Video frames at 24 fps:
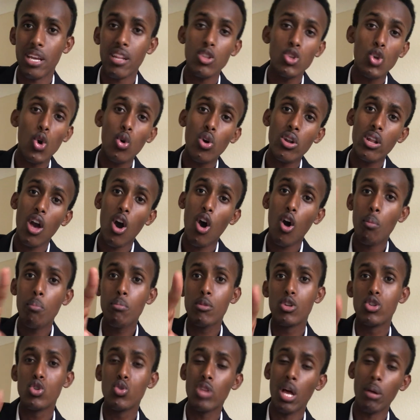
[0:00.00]
And you're going to help
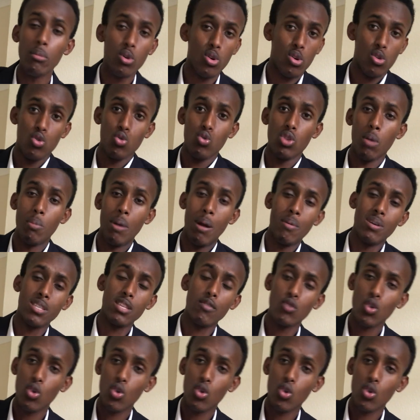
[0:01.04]
me do that. I'm not going to do that by myself.